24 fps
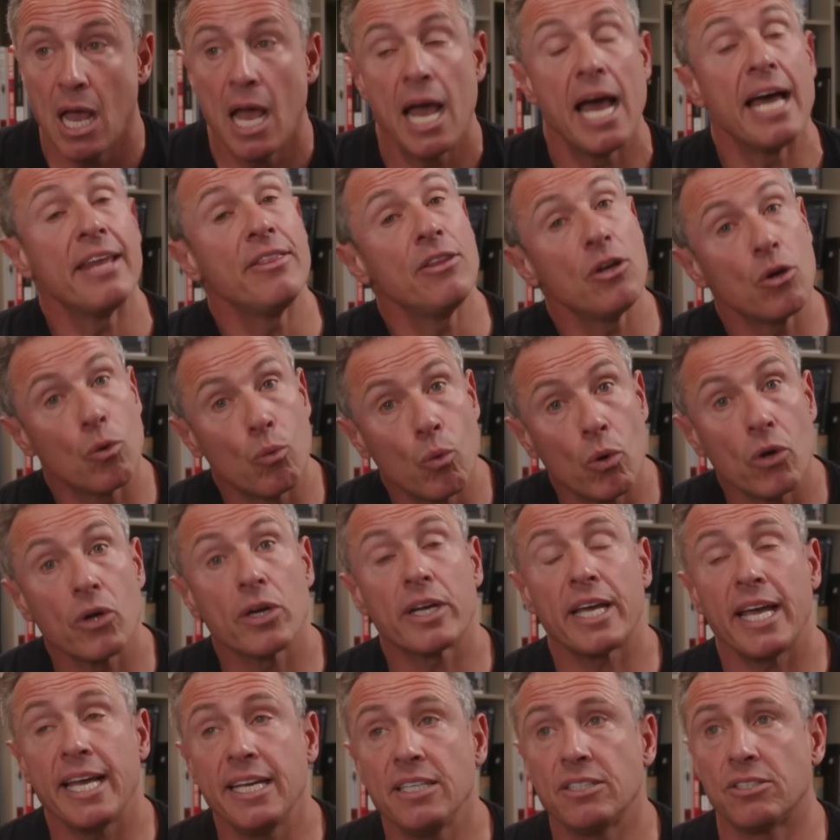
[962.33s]
And there were
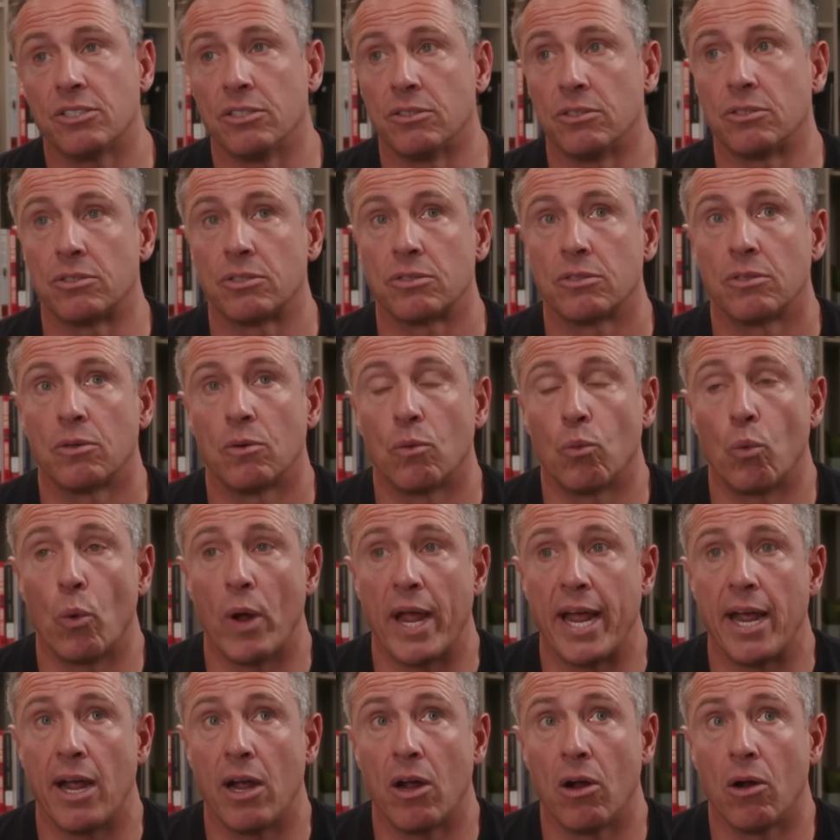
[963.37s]
cases
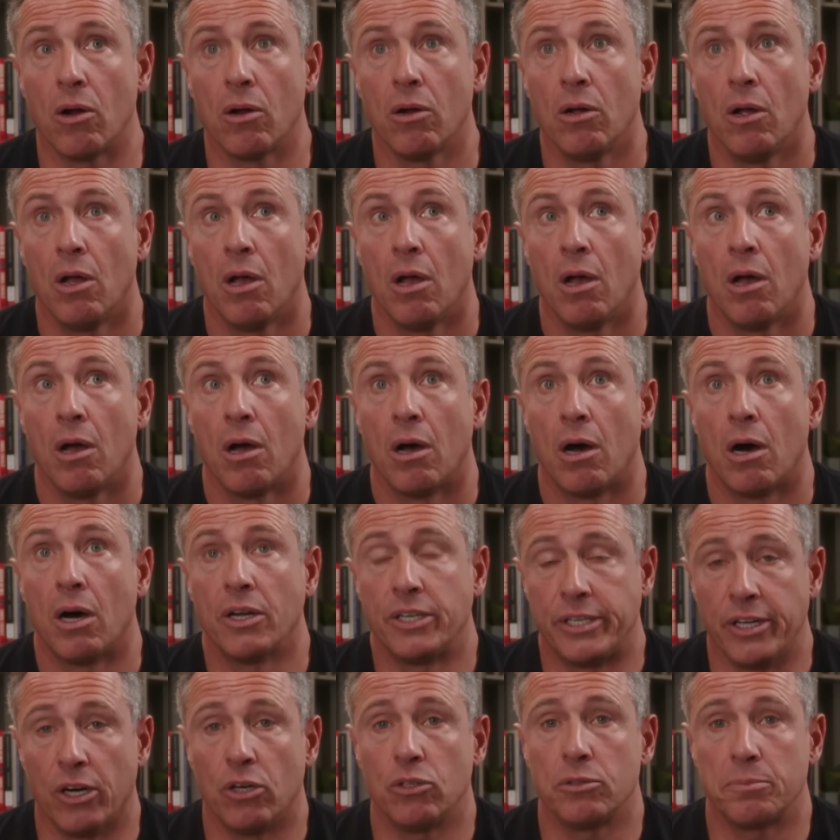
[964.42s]
where
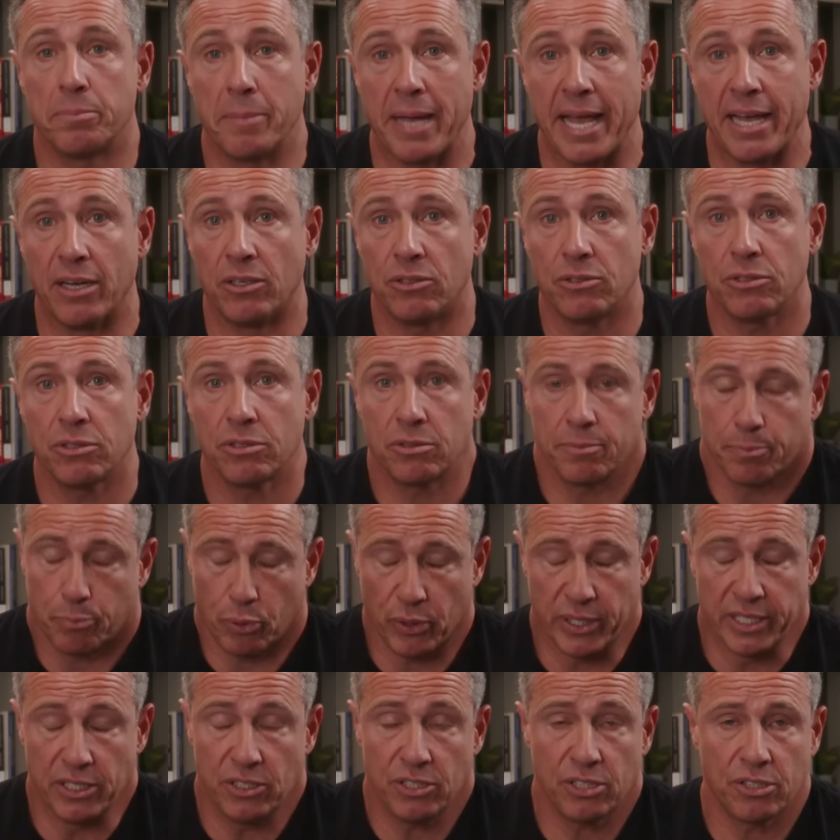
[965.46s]
adult males,
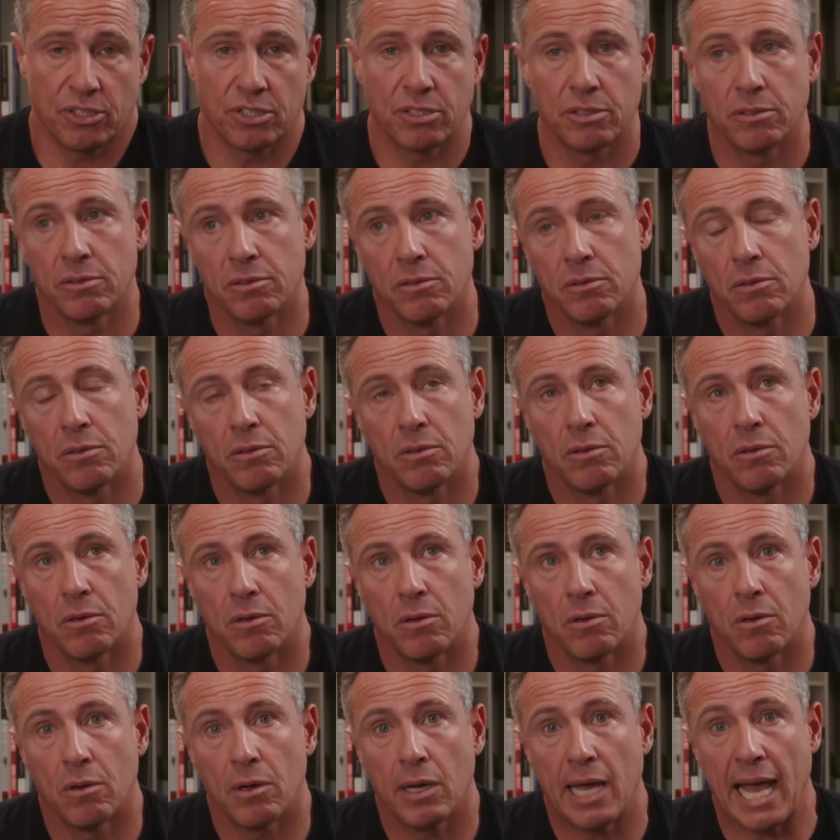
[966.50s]
priests,
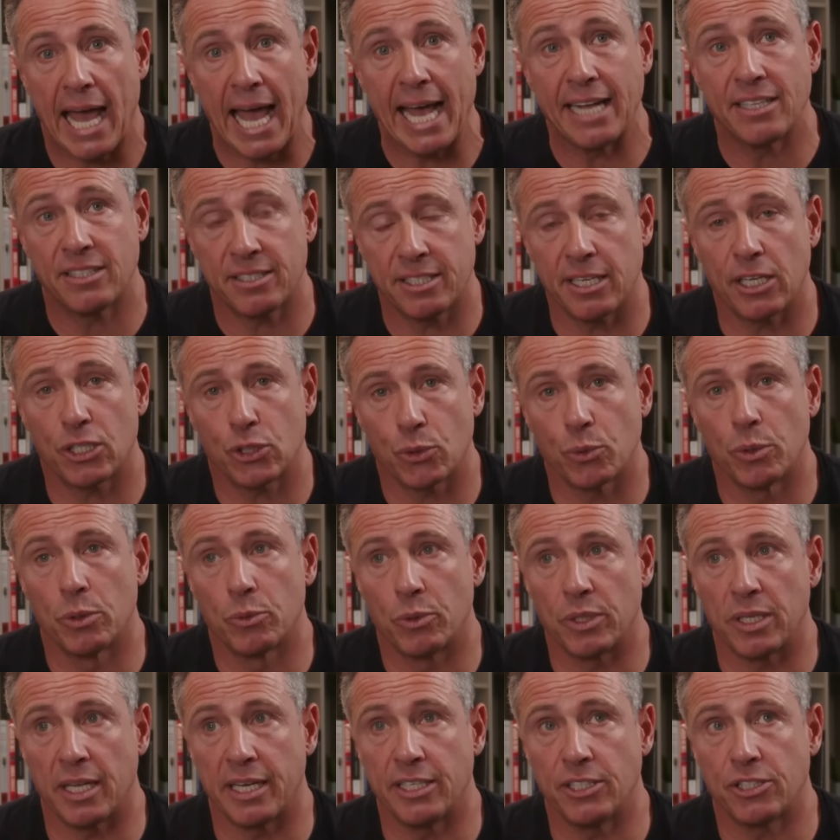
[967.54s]
had sexual
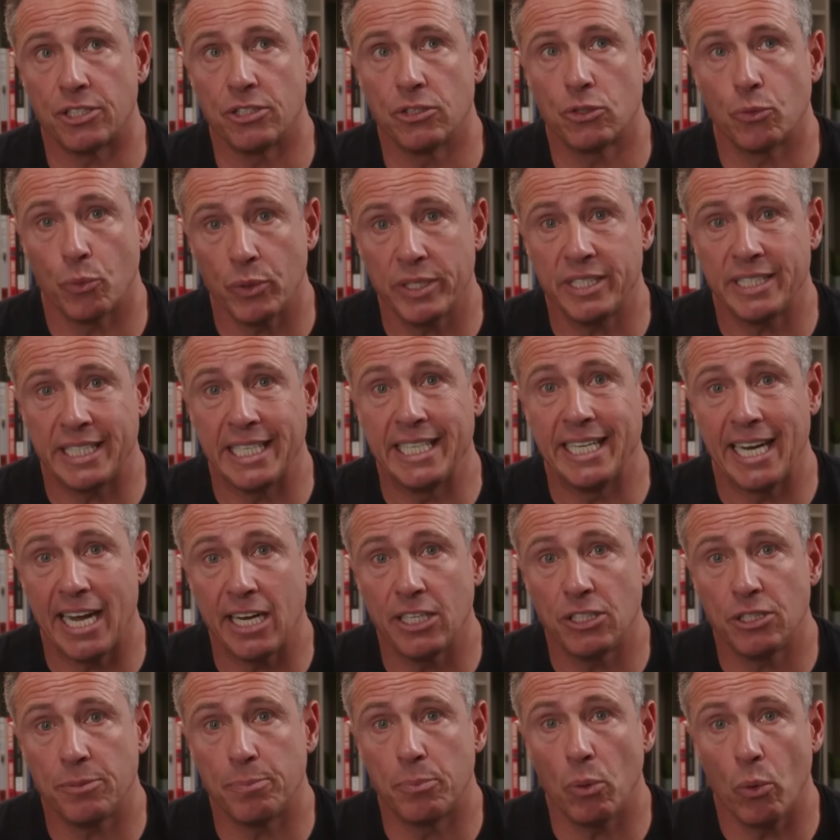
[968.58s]
relations with
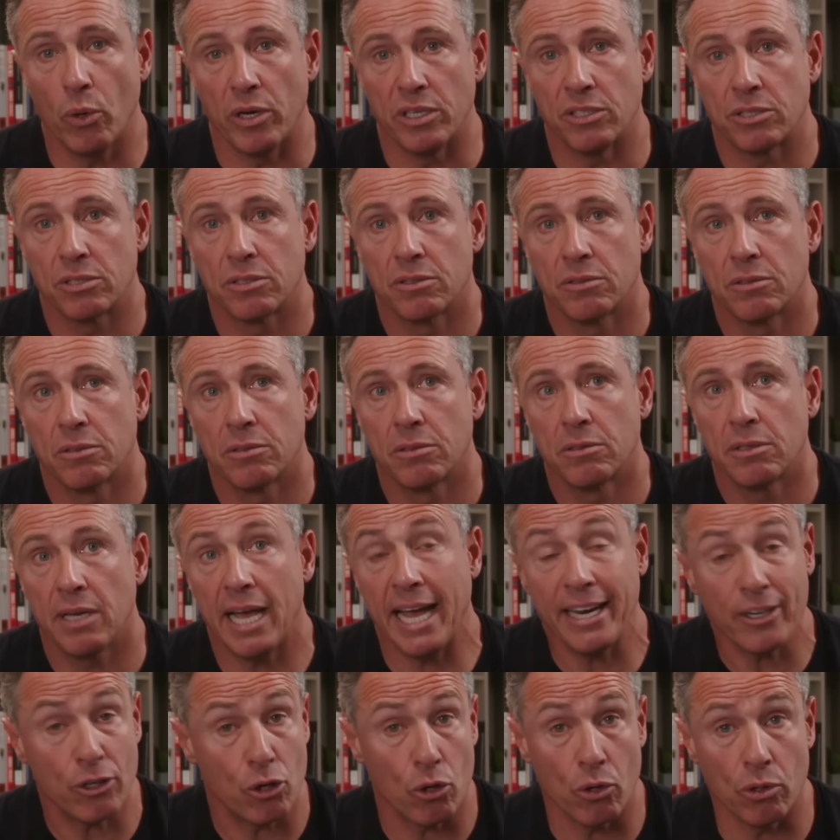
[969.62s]
teenage boys
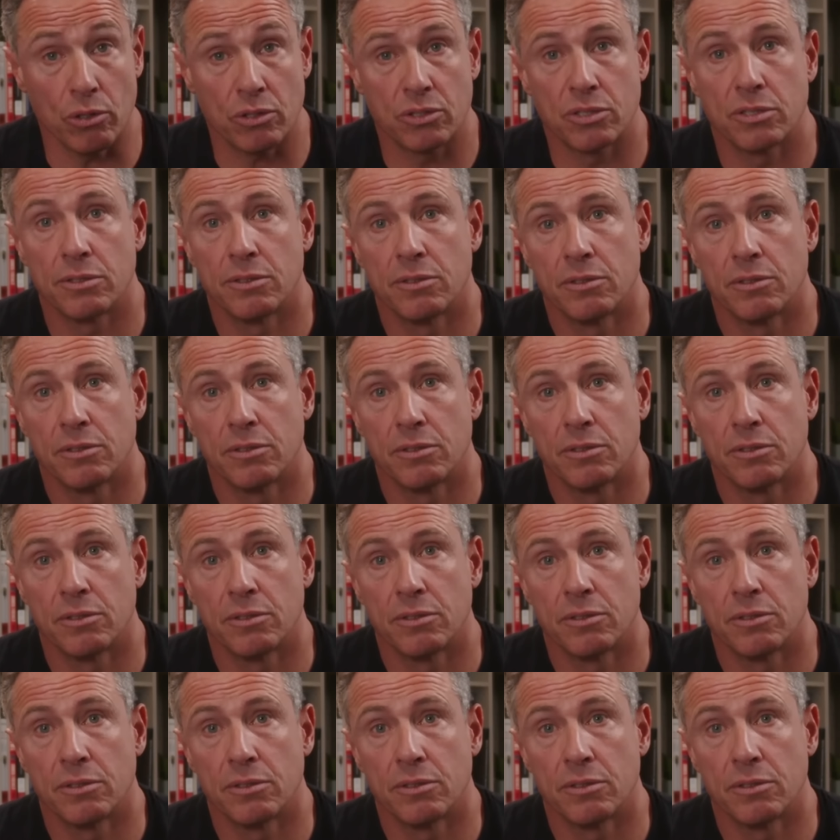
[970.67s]
and girls.